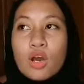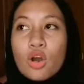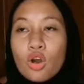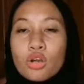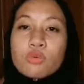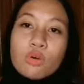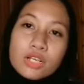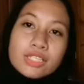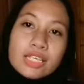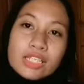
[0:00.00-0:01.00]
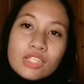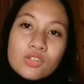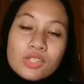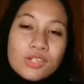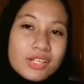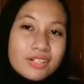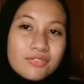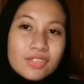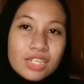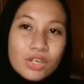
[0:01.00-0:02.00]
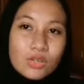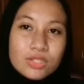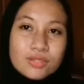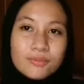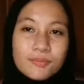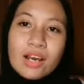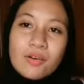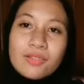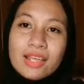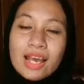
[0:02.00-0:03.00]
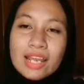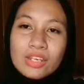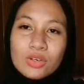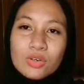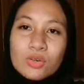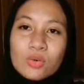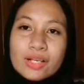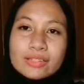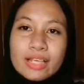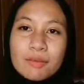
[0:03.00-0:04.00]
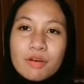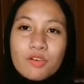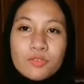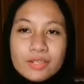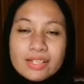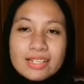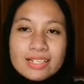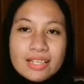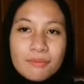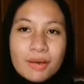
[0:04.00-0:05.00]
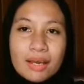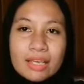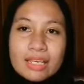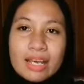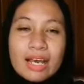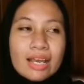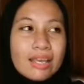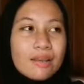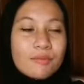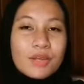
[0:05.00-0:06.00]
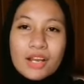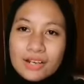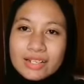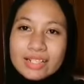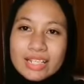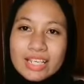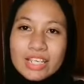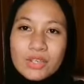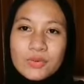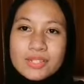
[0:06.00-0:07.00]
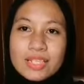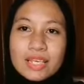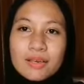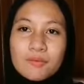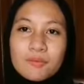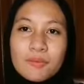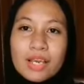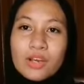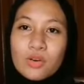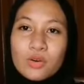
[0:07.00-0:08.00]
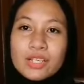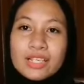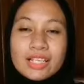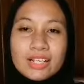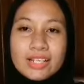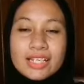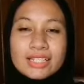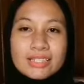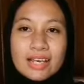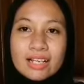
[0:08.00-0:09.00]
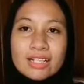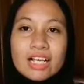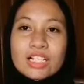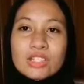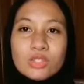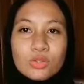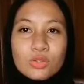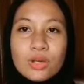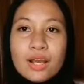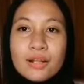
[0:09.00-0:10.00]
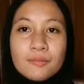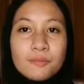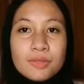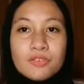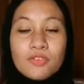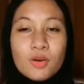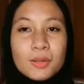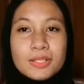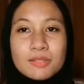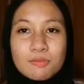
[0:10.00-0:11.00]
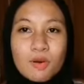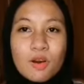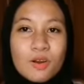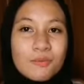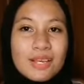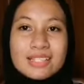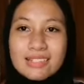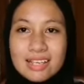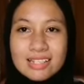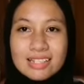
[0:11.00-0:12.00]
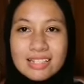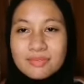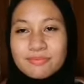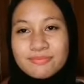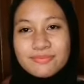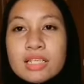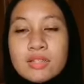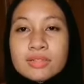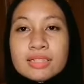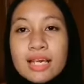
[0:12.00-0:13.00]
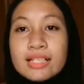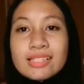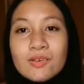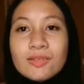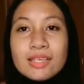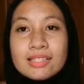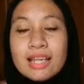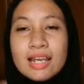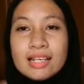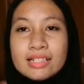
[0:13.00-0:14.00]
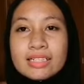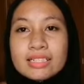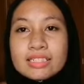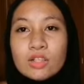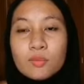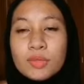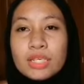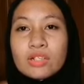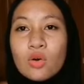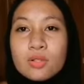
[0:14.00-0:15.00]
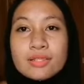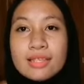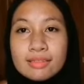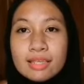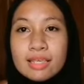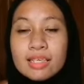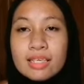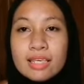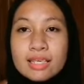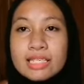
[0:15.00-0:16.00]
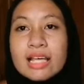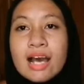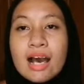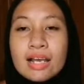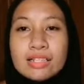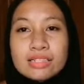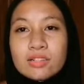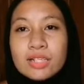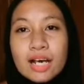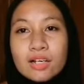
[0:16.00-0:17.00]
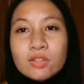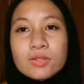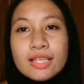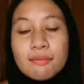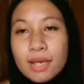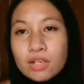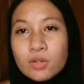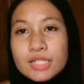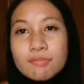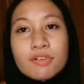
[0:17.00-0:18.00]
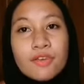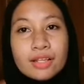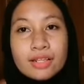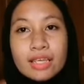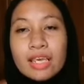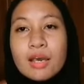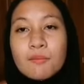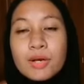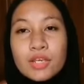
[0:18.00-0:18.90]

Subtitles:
or watching tutorial videos. Now that I know what type of learners am I am currently using my own learning style to help me focus more on my study. So the next new things that I learned in the topic goal setting is I learned on how to set my goals perfectly by